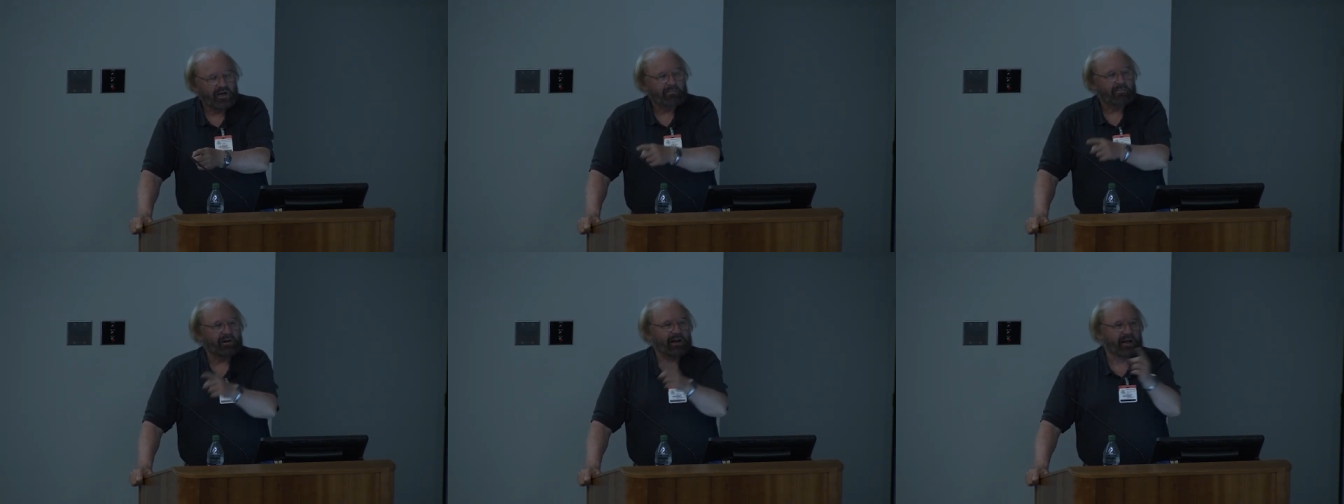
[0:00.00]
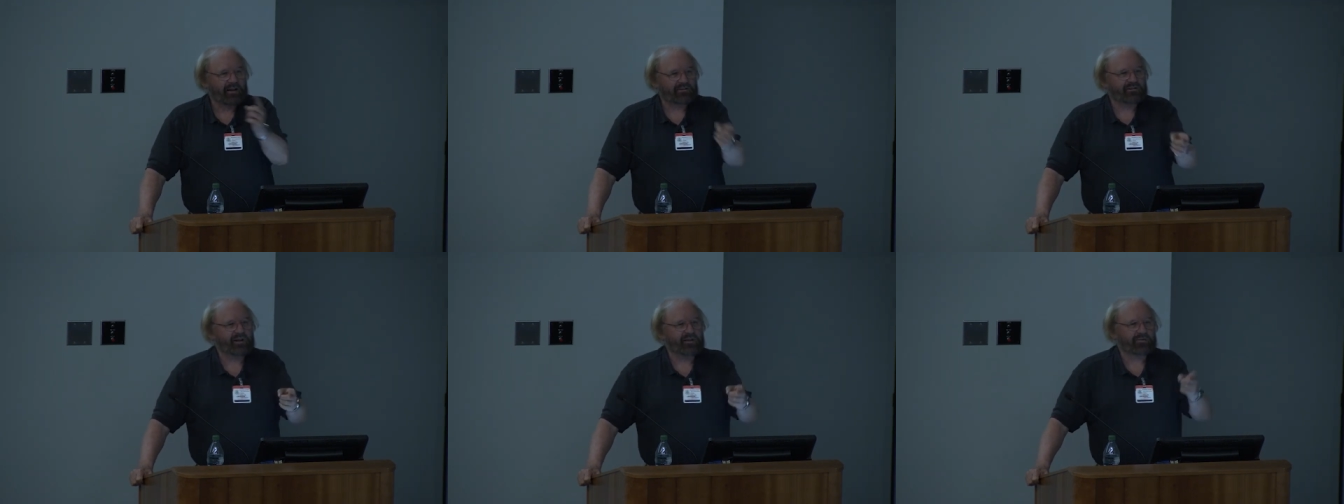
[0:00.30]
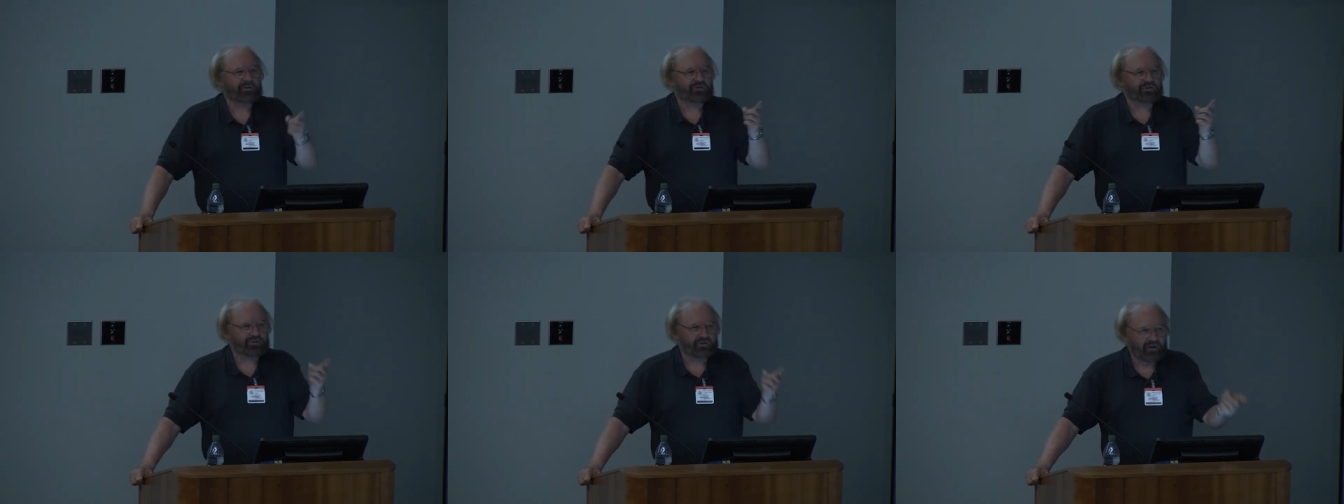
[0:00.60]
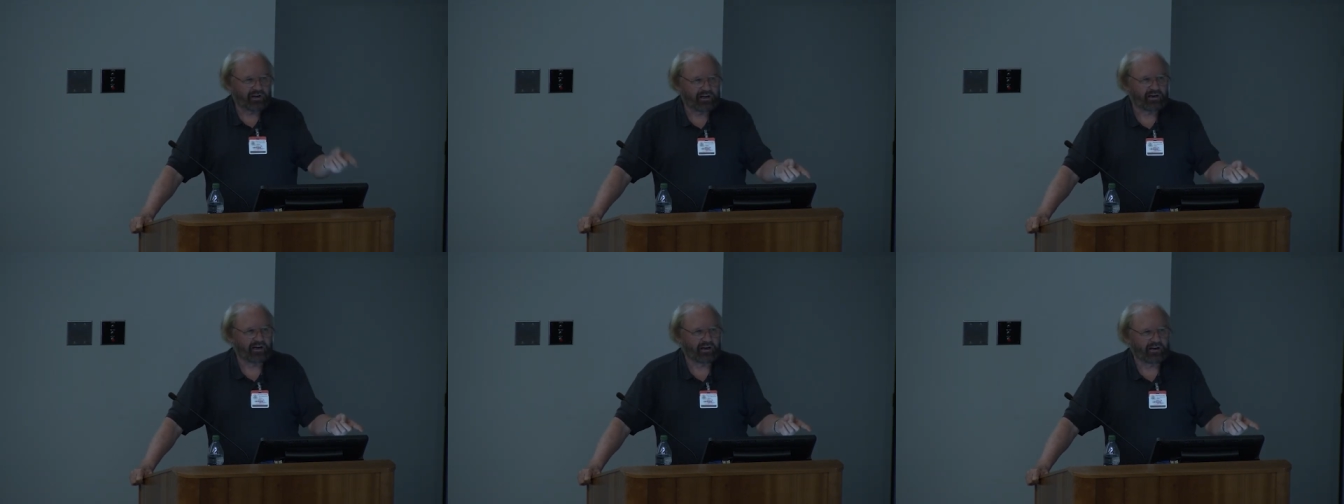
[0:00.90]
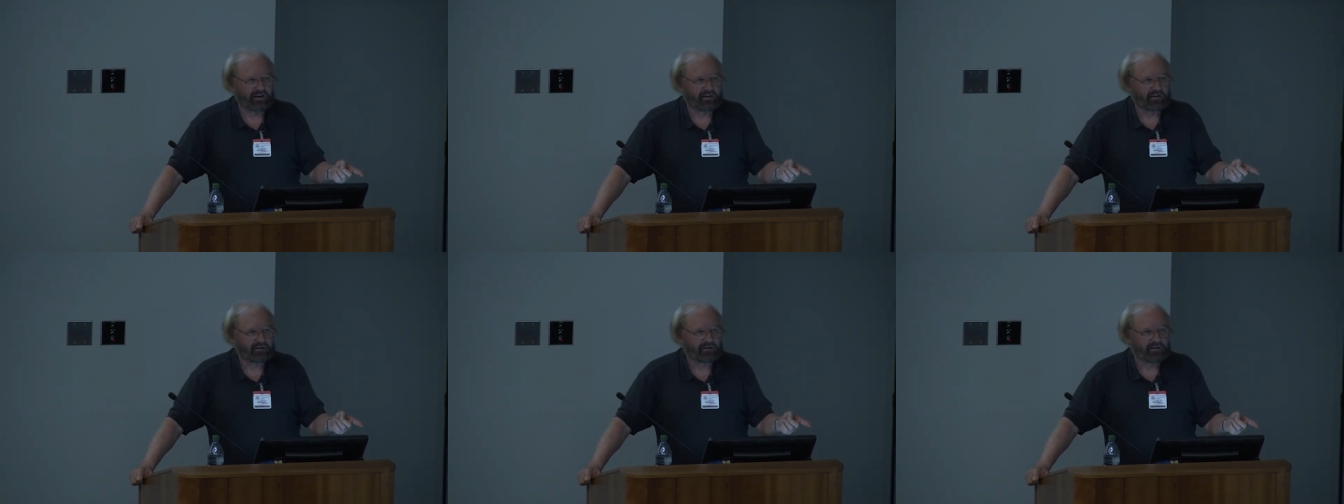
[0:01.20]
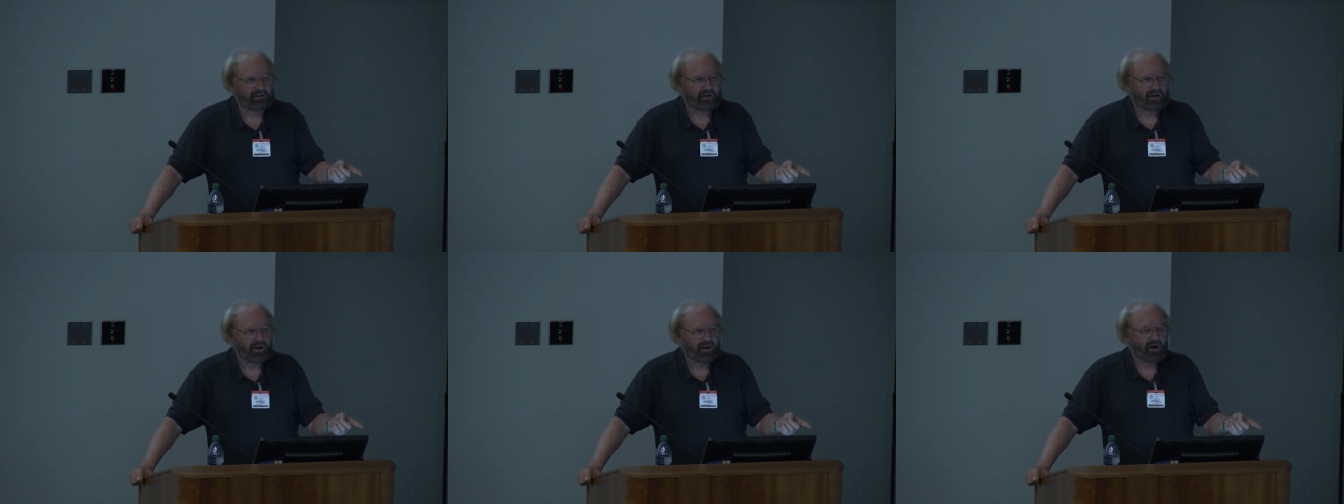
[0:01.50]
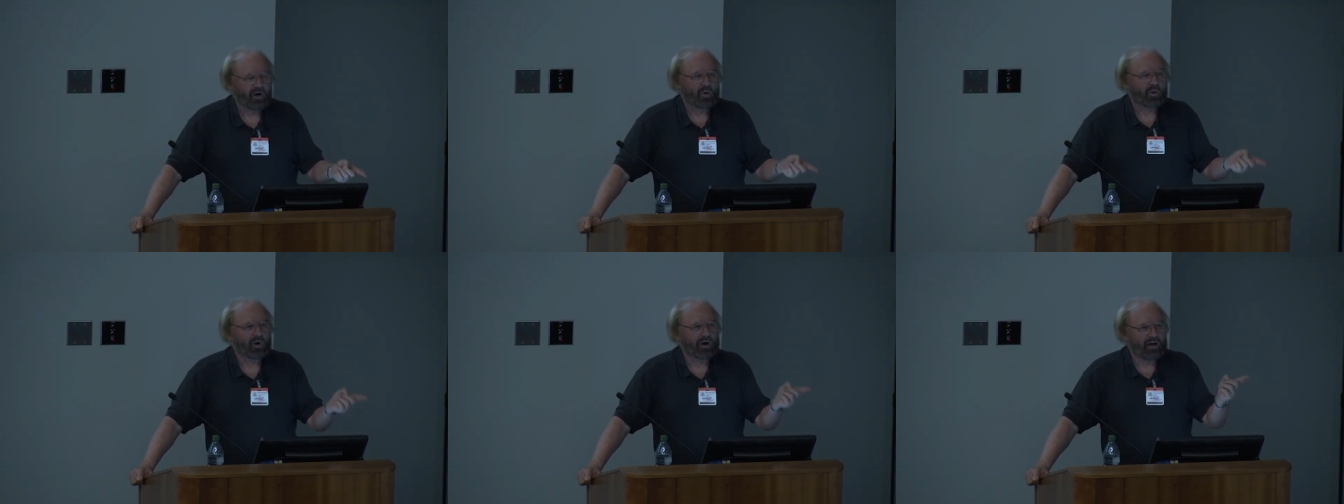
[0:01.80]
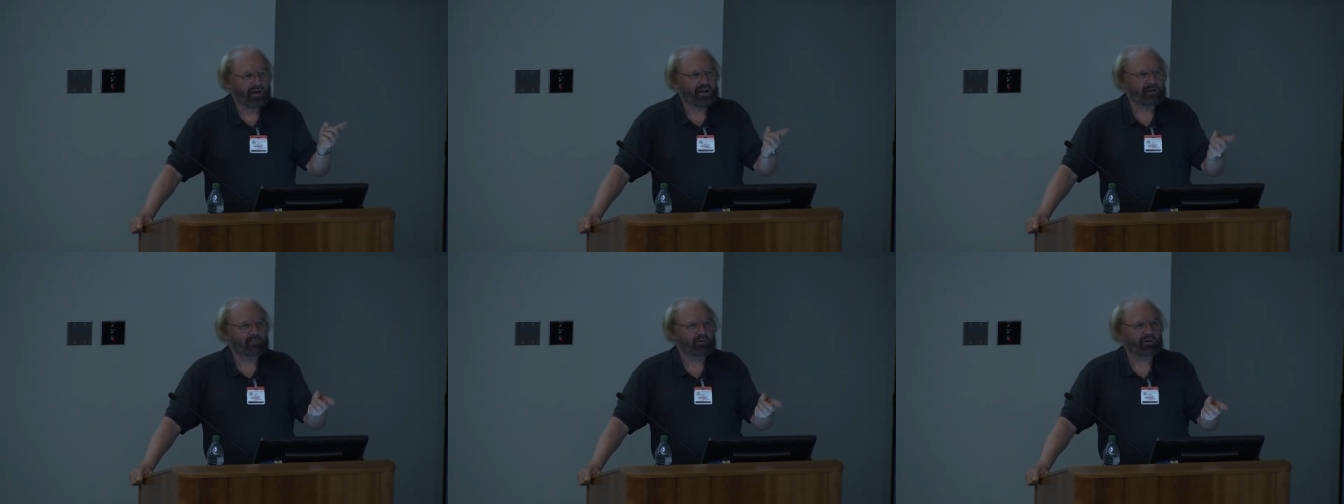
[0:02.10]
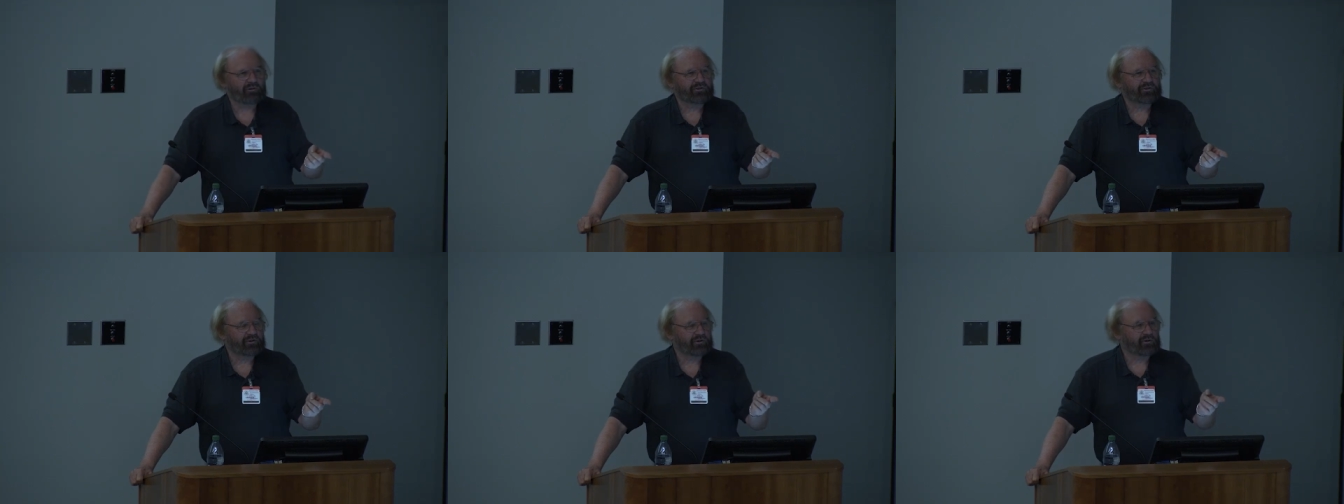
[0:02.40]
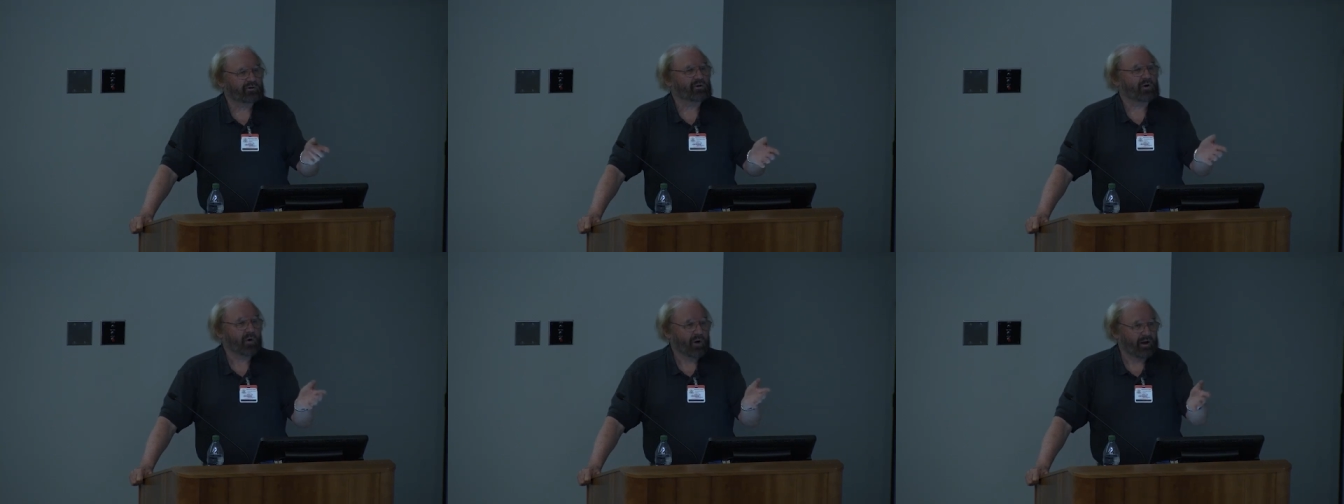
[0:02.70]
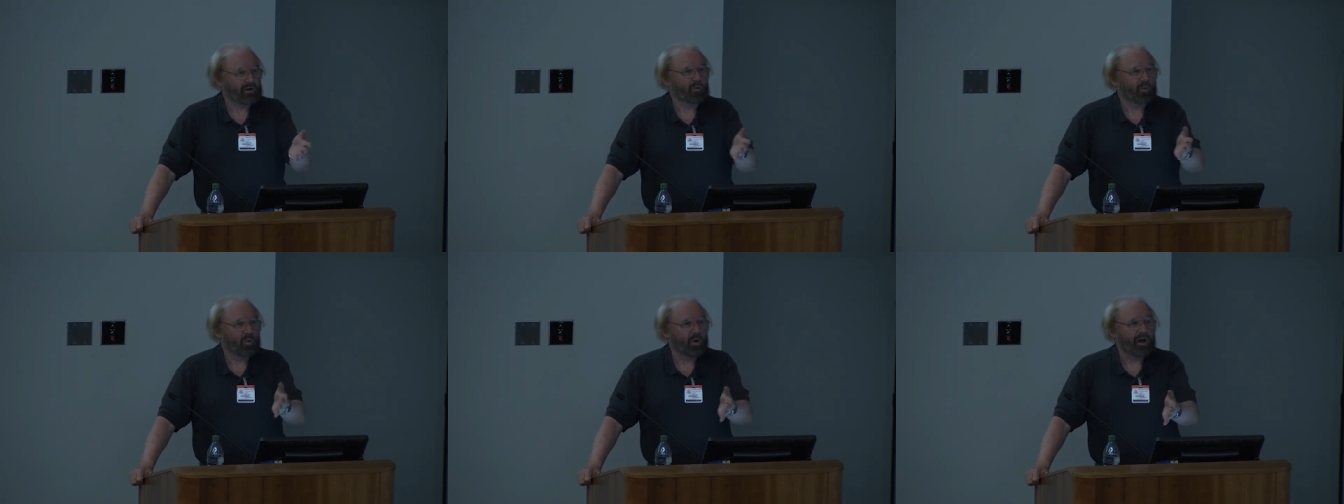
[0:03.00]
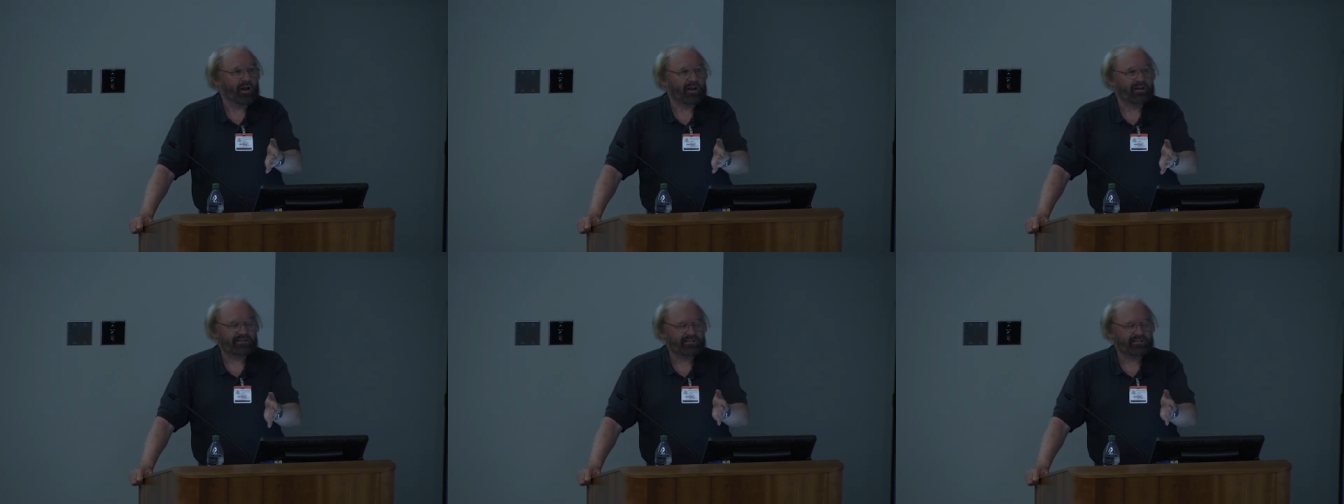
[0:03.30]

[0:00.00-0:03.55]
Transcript: but had done the training, were able to do quite well.